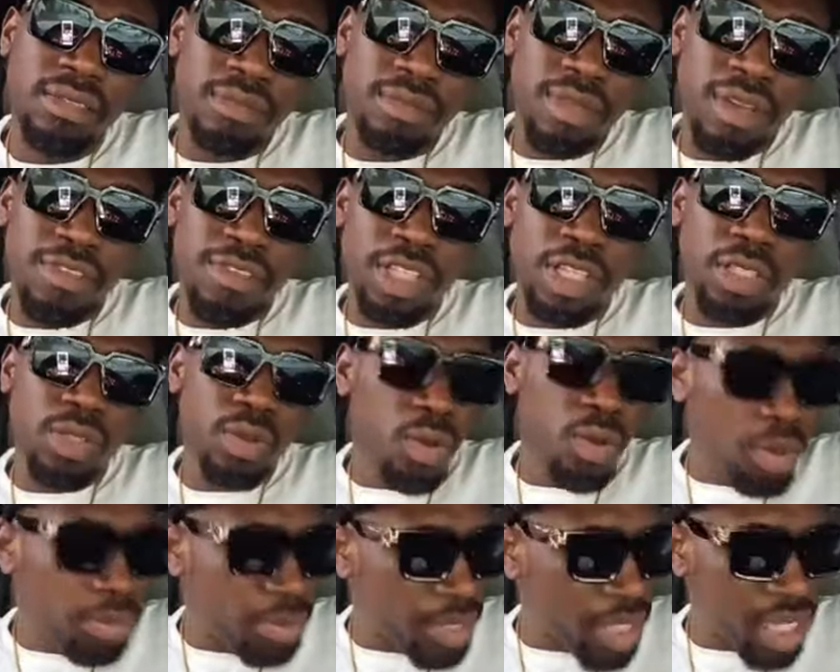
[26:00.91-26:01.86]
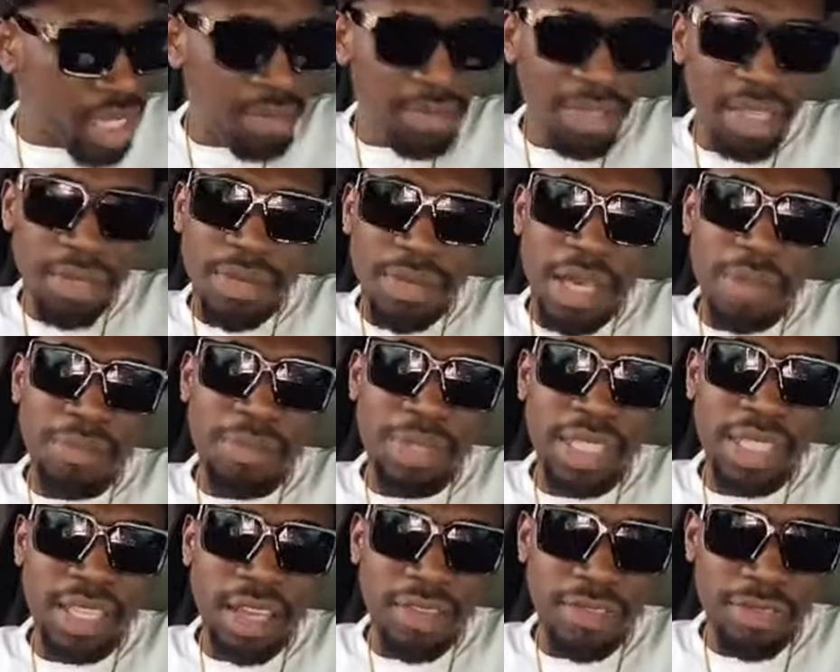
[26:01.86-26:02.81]
And we just hope so them give me a
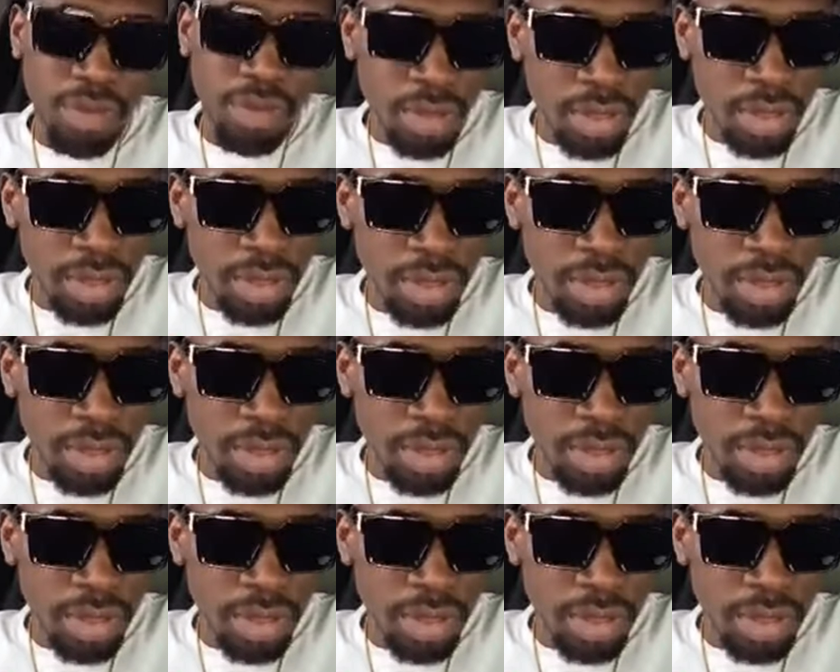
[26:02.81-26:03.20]
piece of food.